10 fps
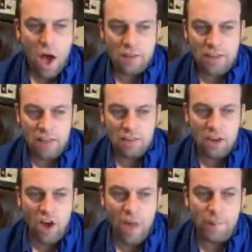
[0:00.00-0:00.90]
I sense
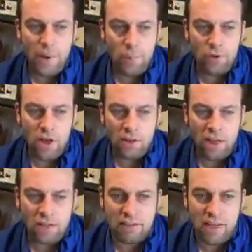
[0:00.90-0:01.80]
alive people that are
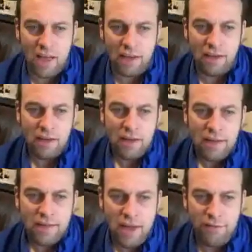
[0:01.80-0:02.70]
dead today.
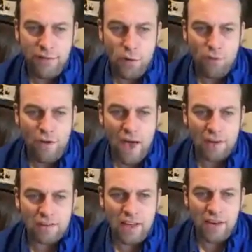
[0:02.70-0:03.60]
They feel
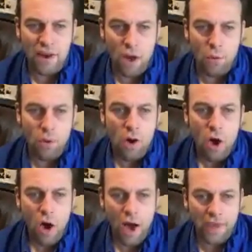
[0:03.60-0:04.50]
facts, they know.
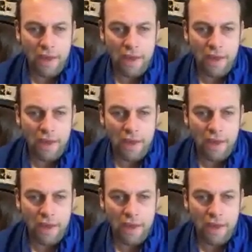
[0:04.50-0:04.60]
I